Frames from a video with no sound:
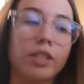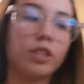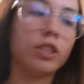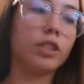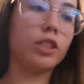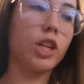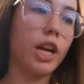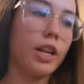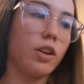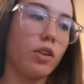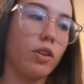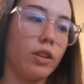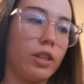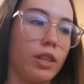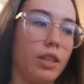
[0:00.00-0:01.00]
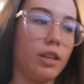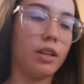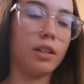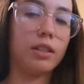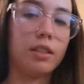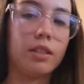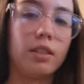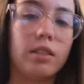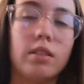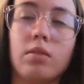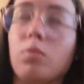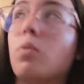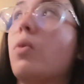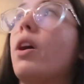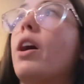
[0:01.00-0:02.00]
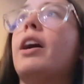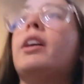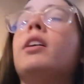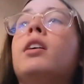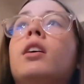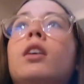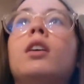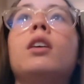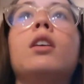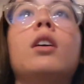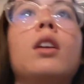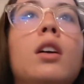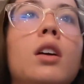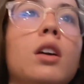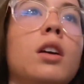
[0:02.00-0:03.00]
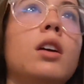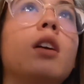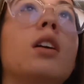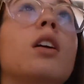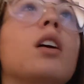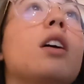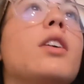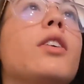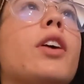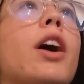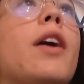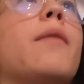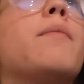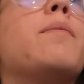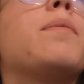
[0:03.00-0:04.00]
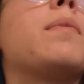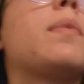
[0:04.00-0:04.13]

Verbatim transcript: I just tried on the... What? Okay.